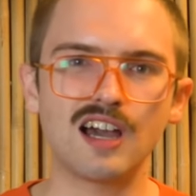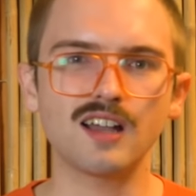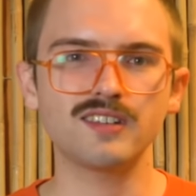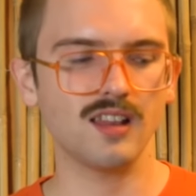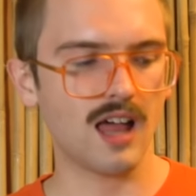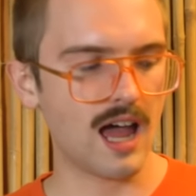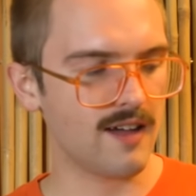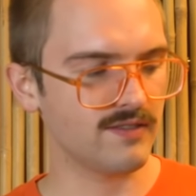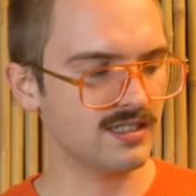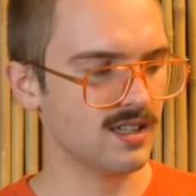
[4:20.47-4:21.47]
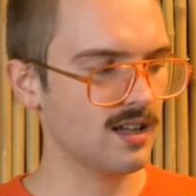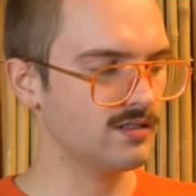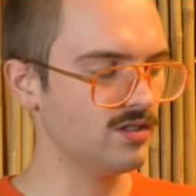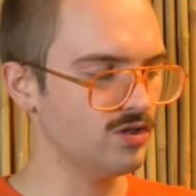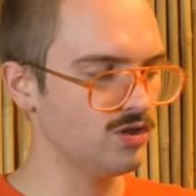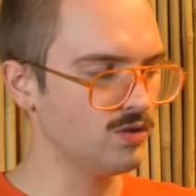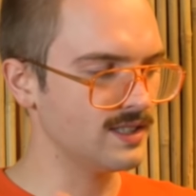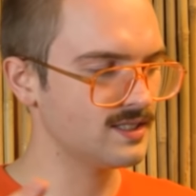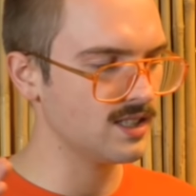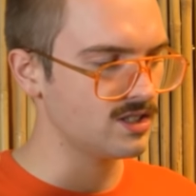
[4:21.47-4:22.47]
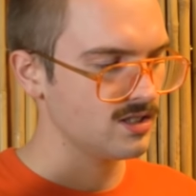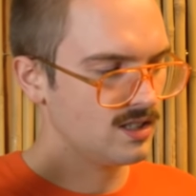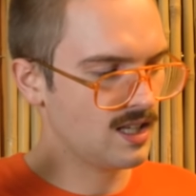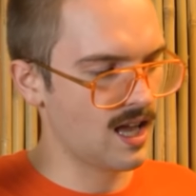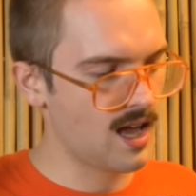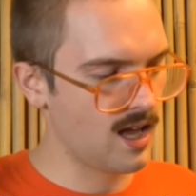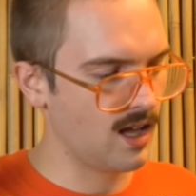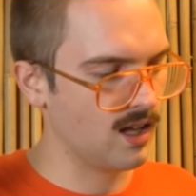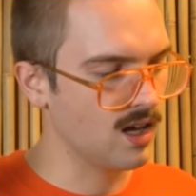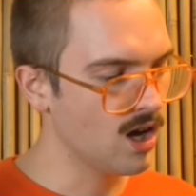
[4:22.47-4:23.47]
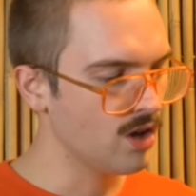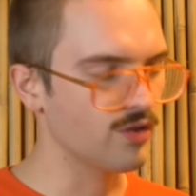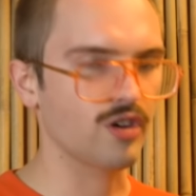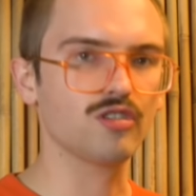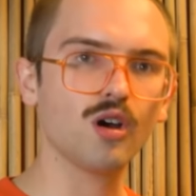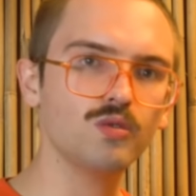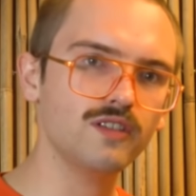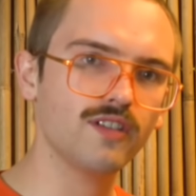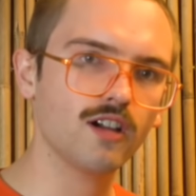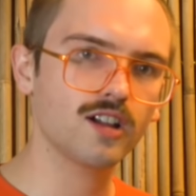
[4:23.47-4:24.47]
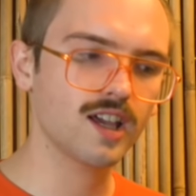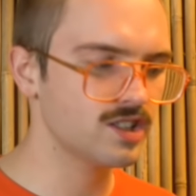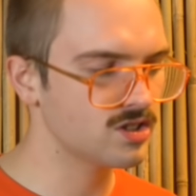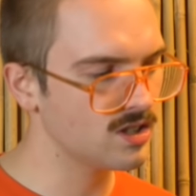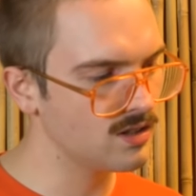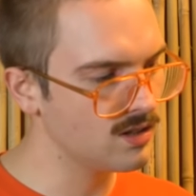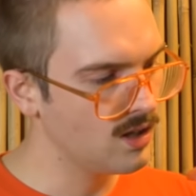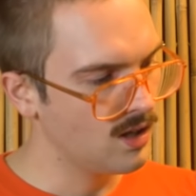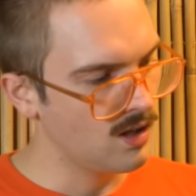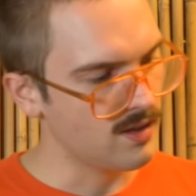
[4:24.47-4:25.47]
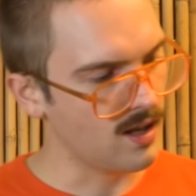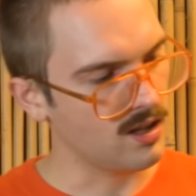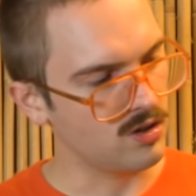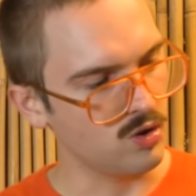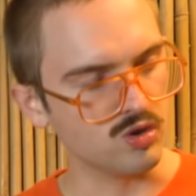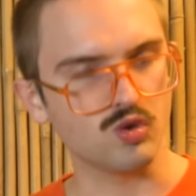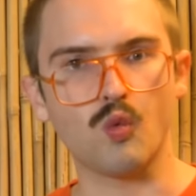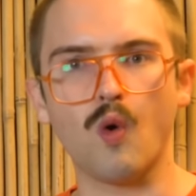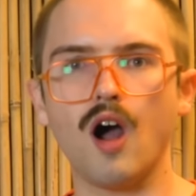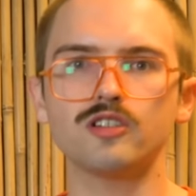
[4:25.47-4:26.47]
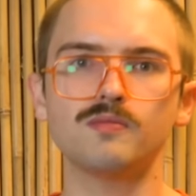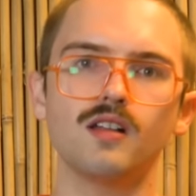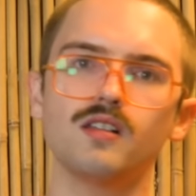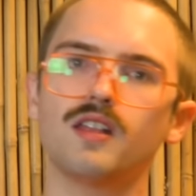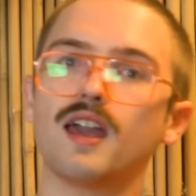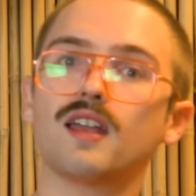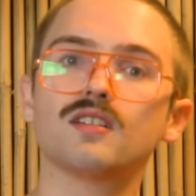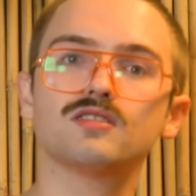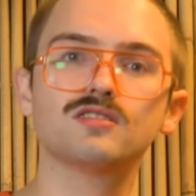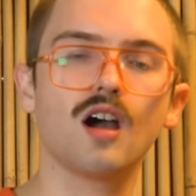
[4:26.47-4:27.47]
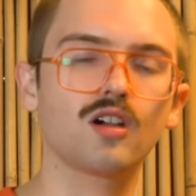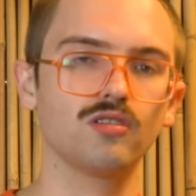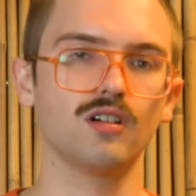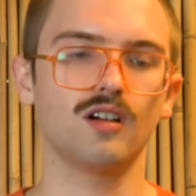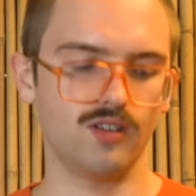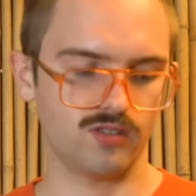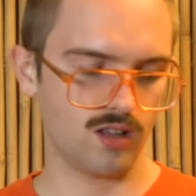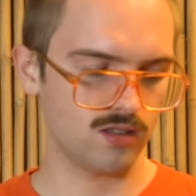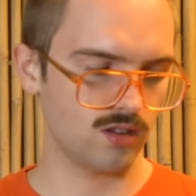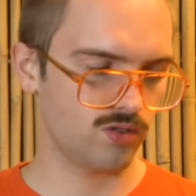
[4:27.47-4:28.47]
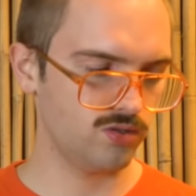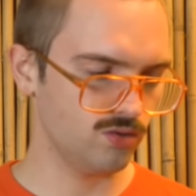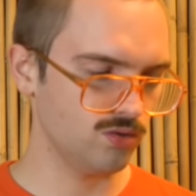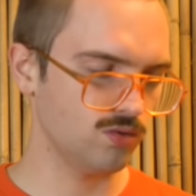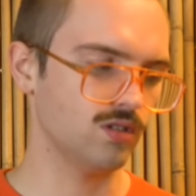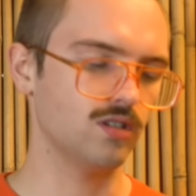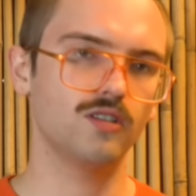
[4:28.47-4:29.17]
cocktail, I have decided to do essentially a Negroni variation that includes watermelon and sakura as kind of the two